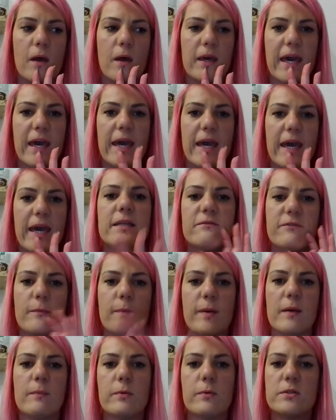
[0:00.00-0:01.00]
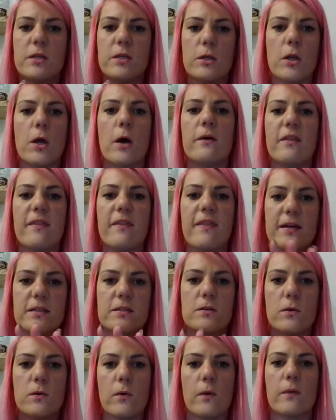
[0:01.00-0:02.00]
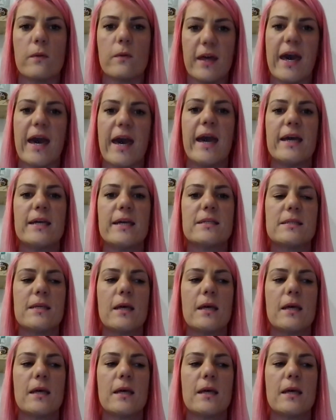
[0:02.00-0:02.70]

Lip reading: keen for people to know, that that's not the case.